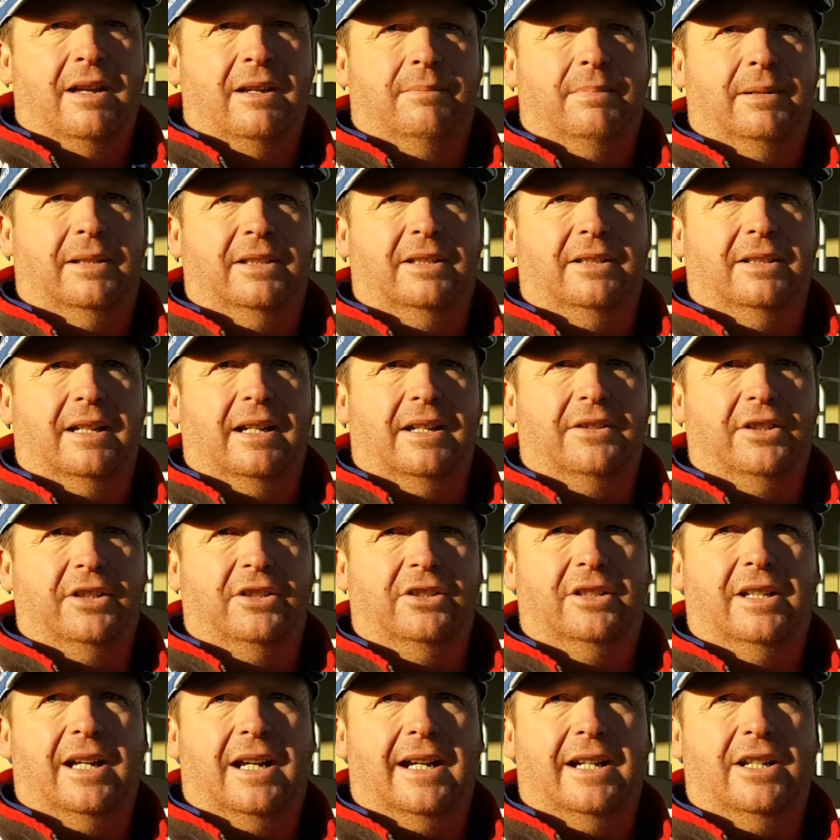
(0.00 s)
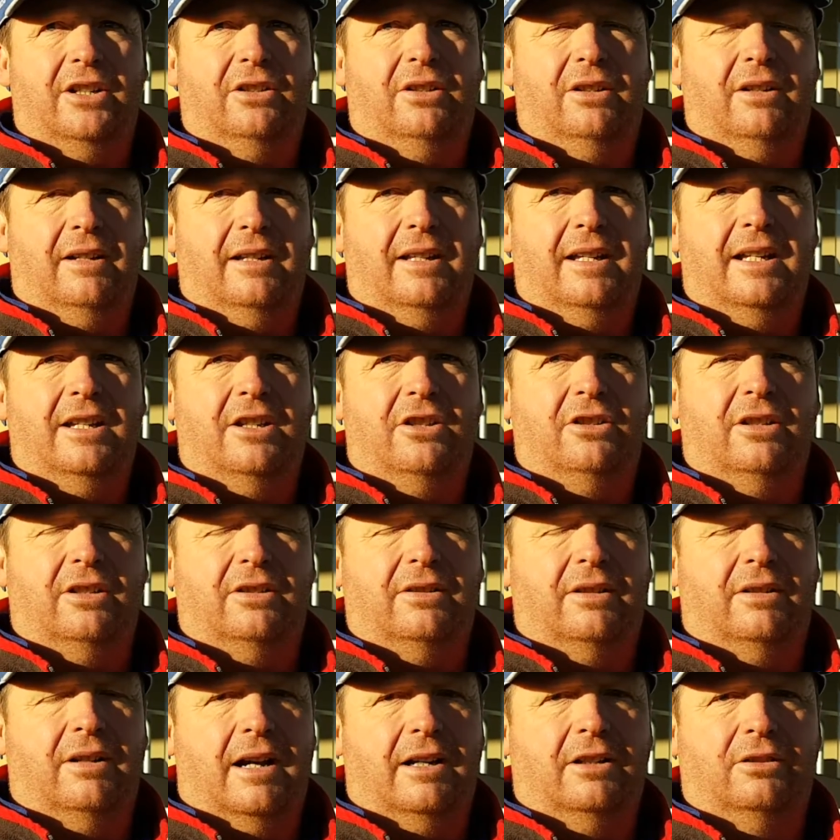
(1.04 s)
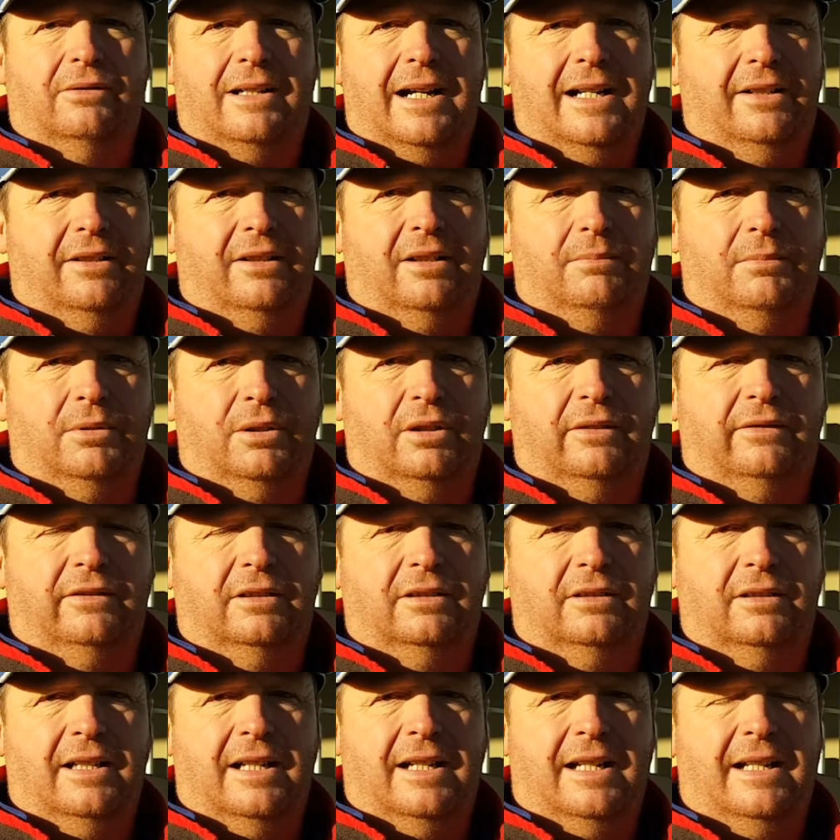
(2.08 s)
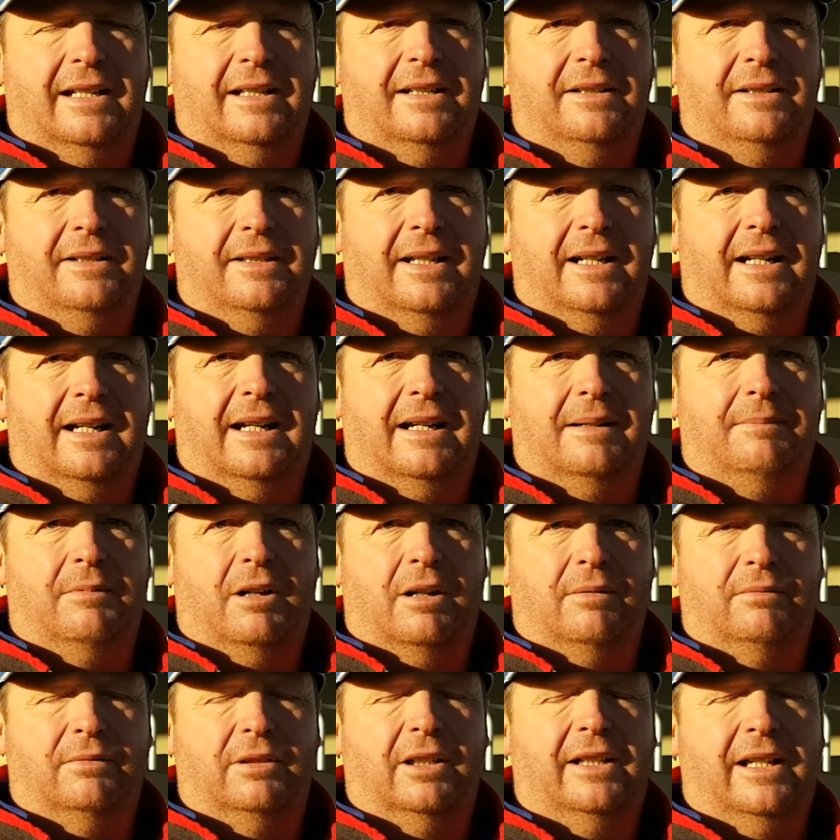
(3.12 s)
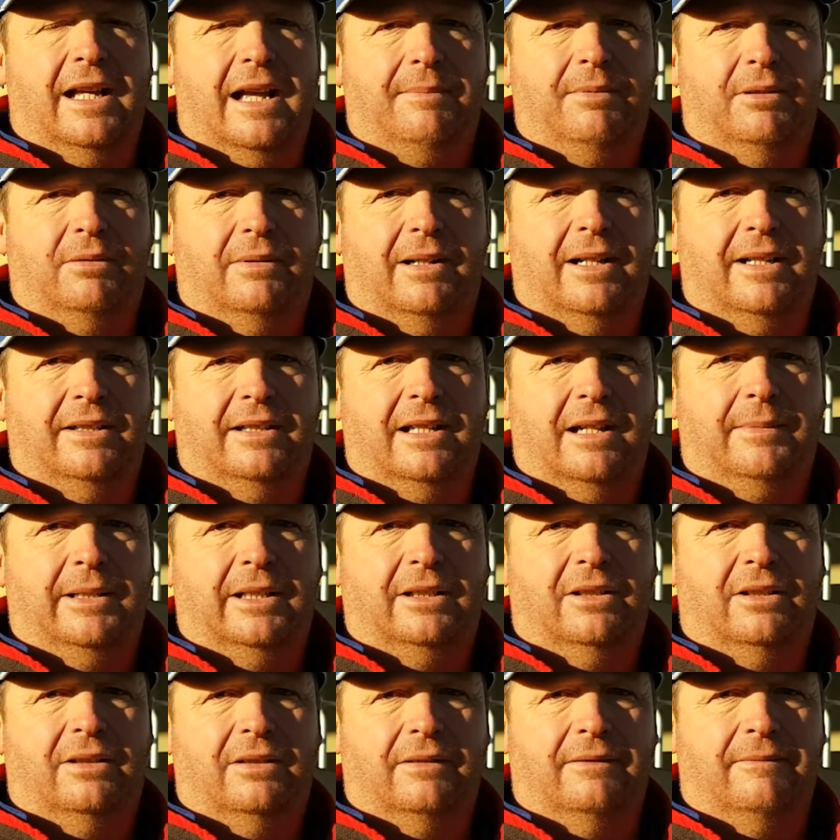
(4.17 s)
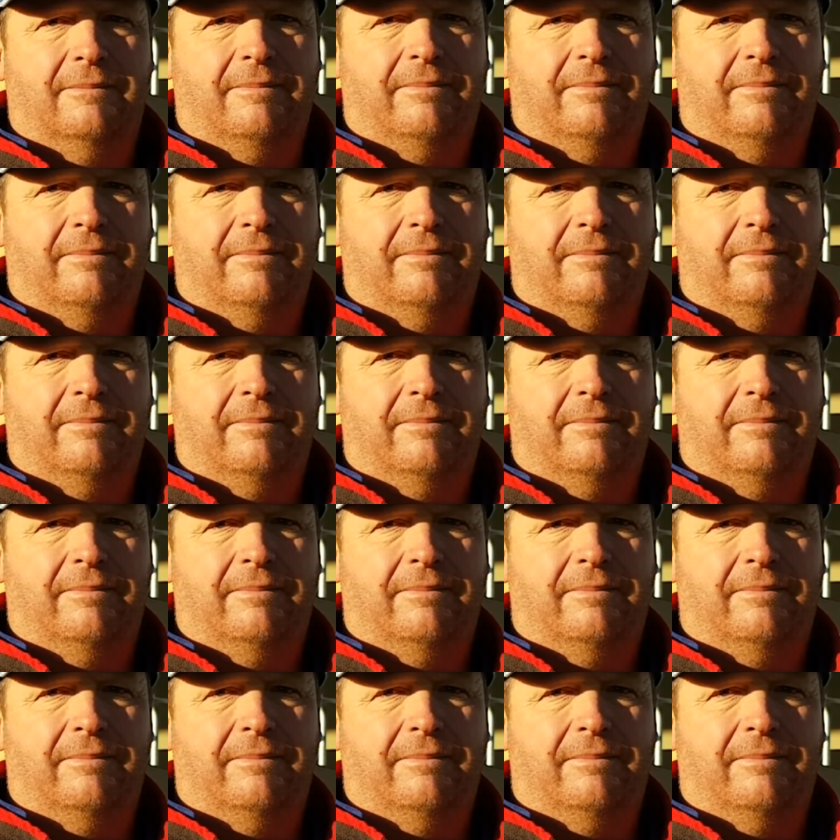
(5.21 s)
but at this stage he's just a great little mover, and I'm really happy with the way he's coming along.